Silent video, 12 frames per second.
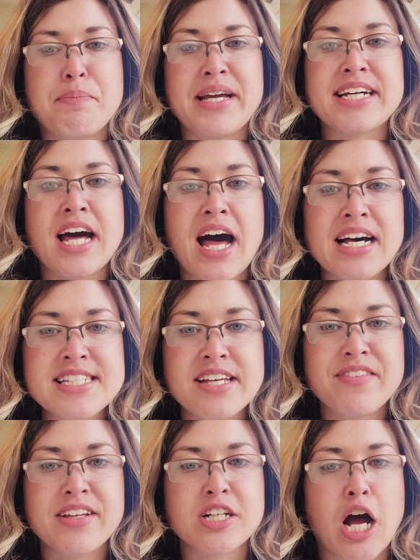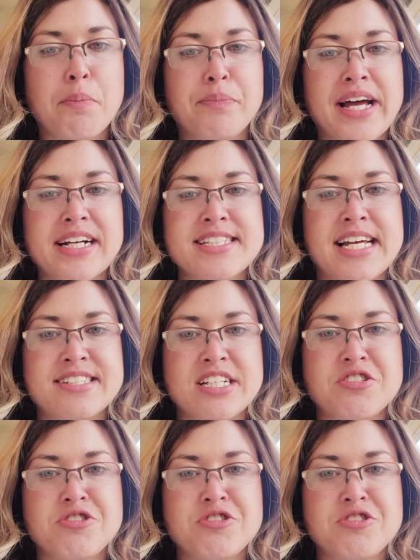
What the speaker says: because of the complex sentence